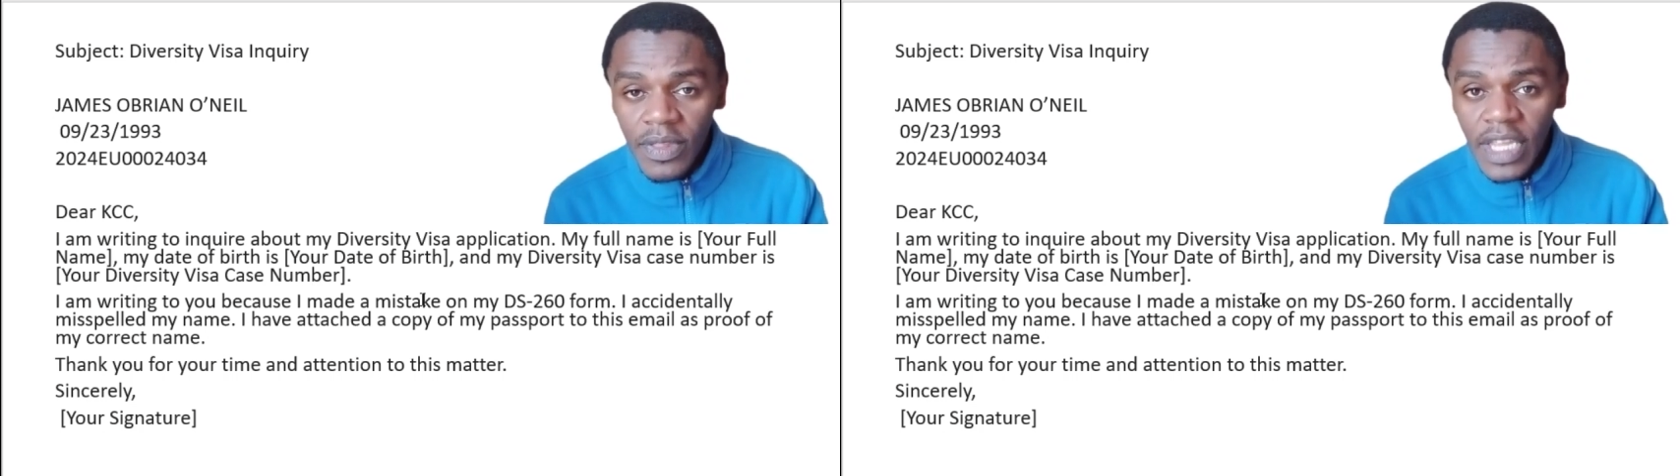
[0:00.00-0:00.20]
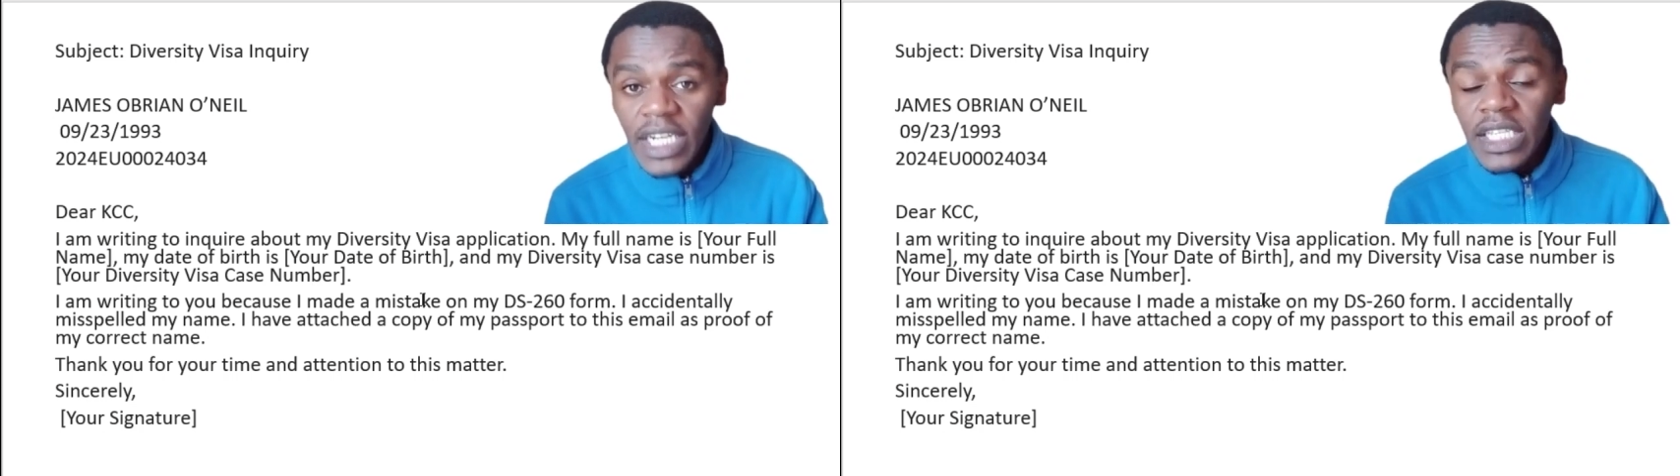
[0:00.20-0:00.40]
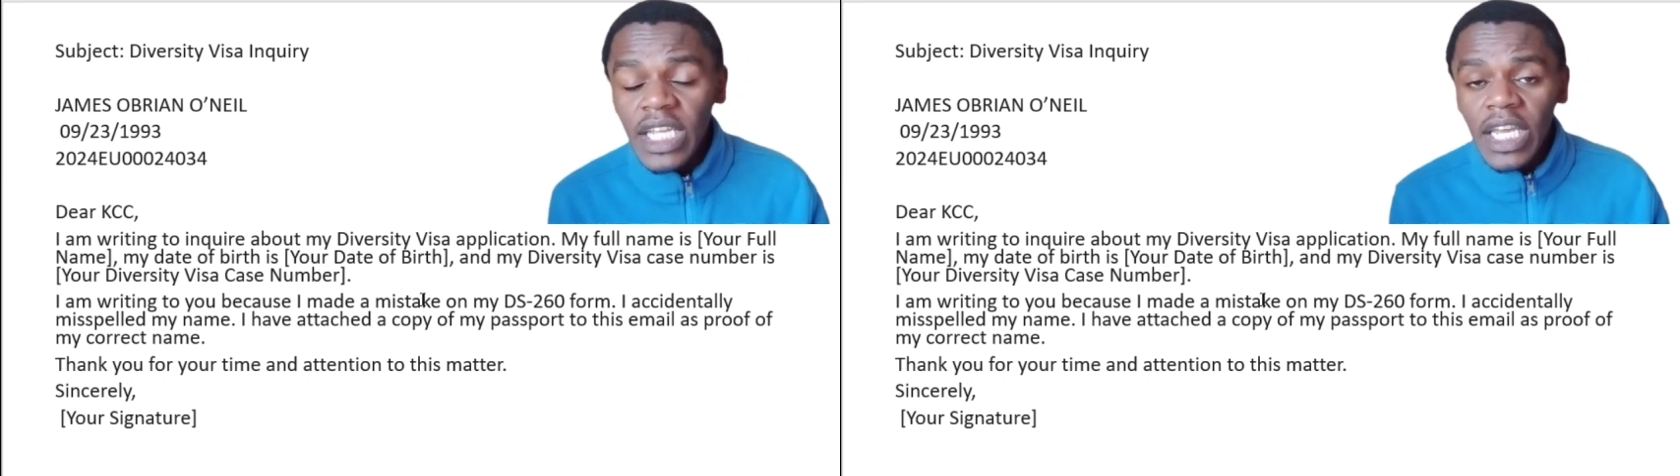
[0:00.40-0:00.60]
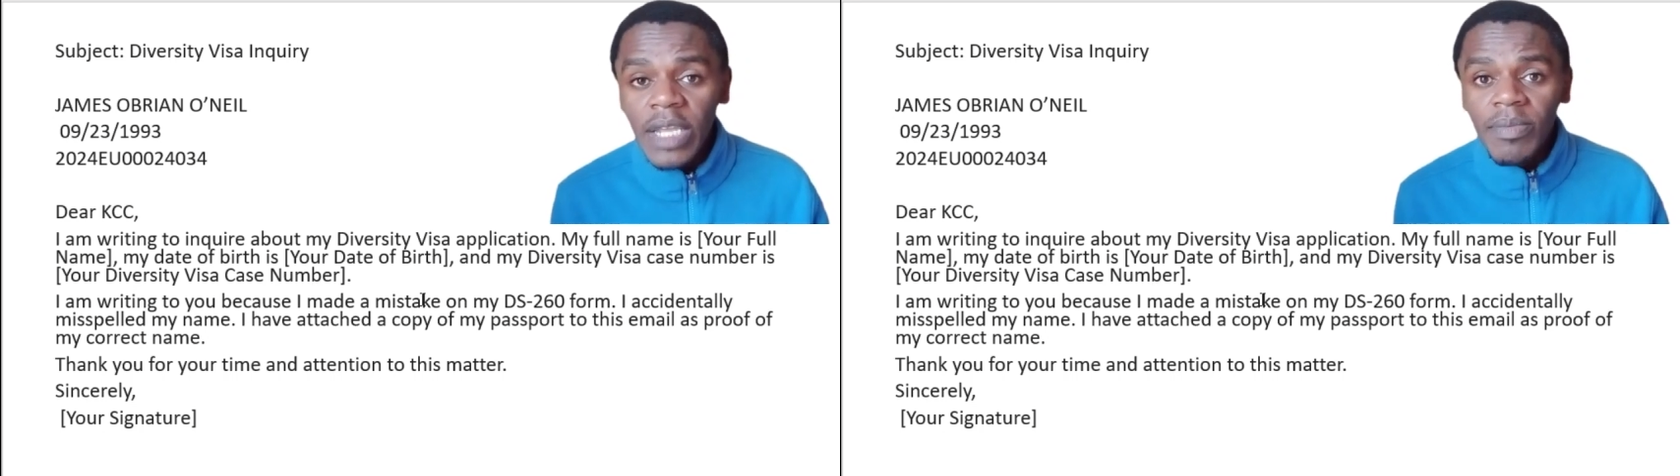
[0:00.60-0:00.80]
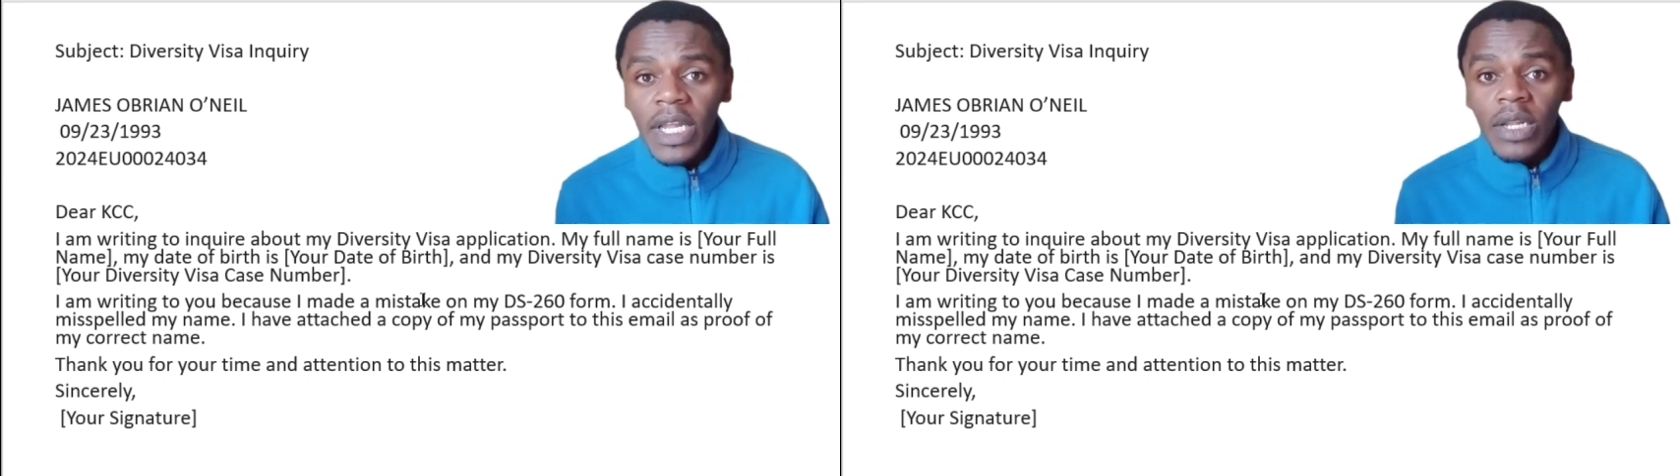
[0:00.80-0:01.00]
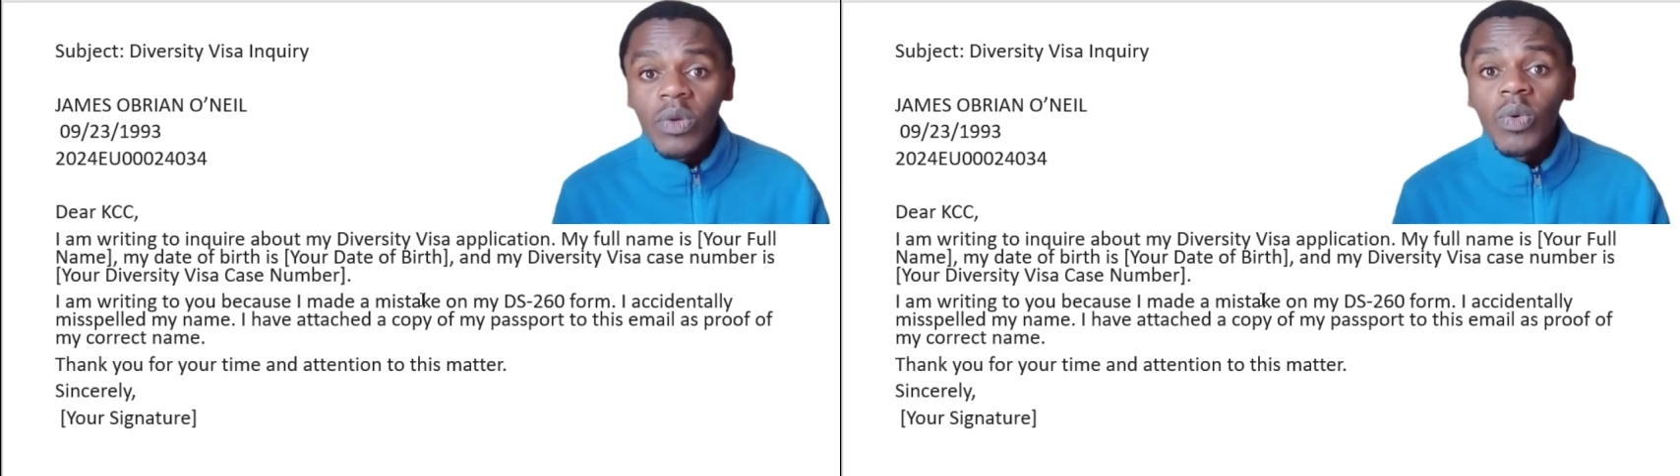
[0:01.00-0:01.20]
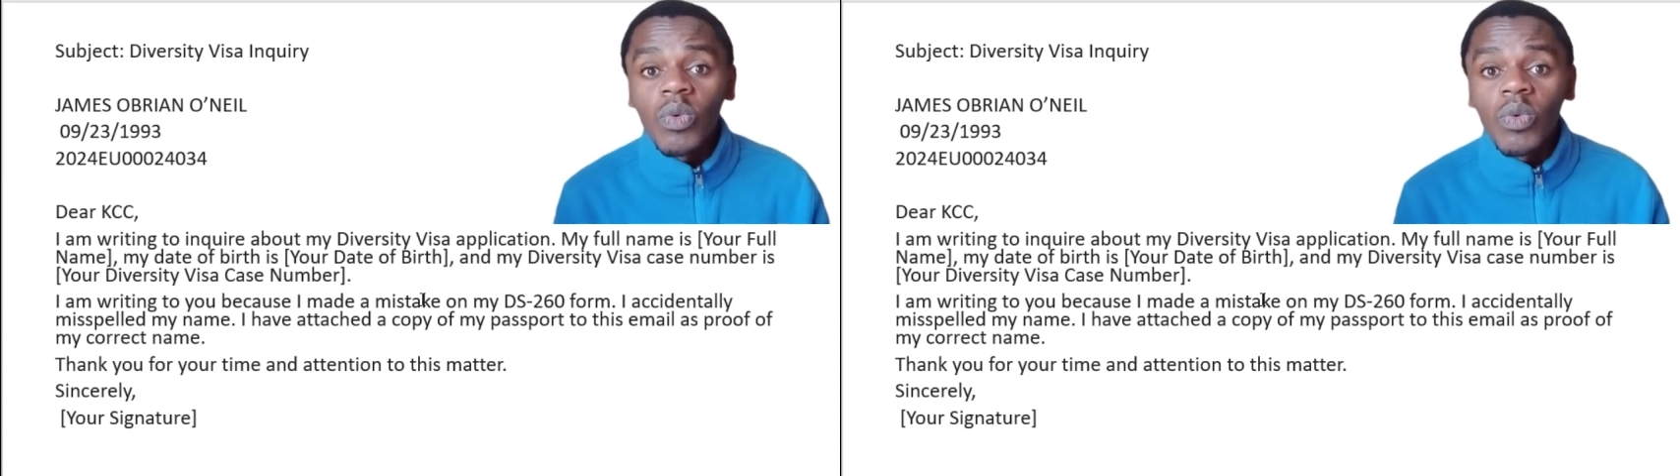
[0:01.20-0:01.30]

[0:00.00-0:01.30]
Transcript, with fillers: That is the email